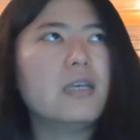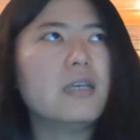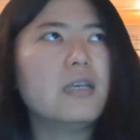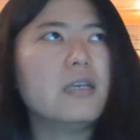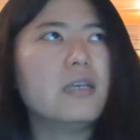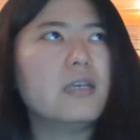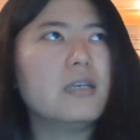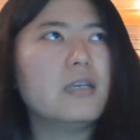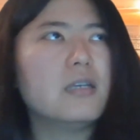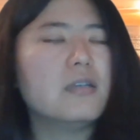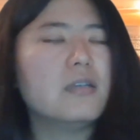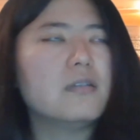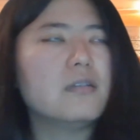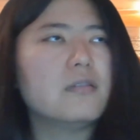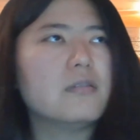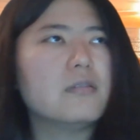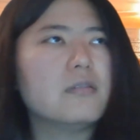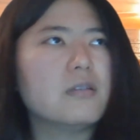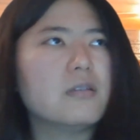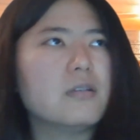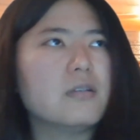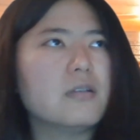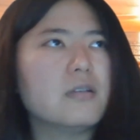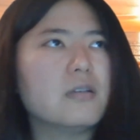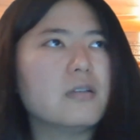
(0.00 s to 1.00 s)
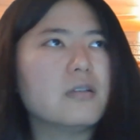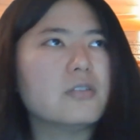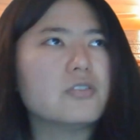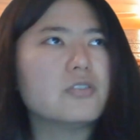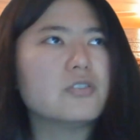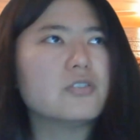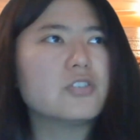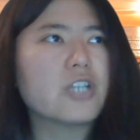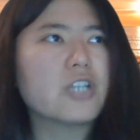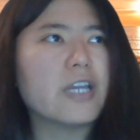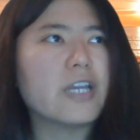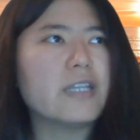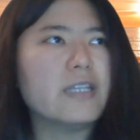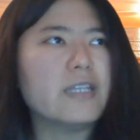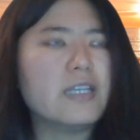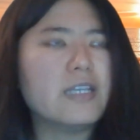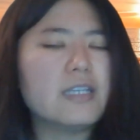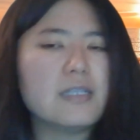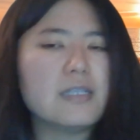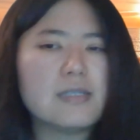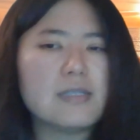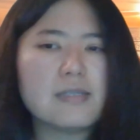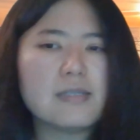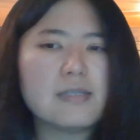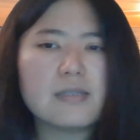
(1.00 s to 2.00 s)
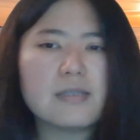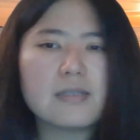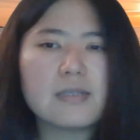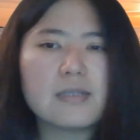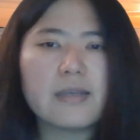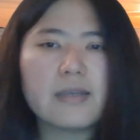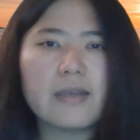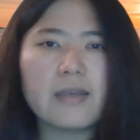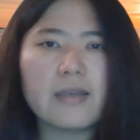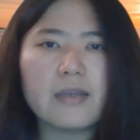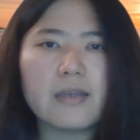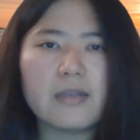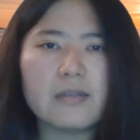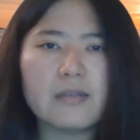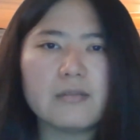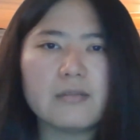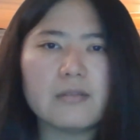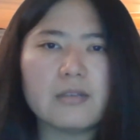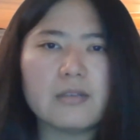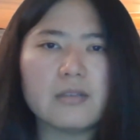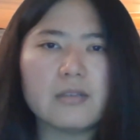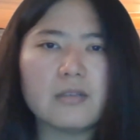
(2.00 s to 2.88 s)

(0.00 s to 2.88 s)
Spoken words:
and Chinese, and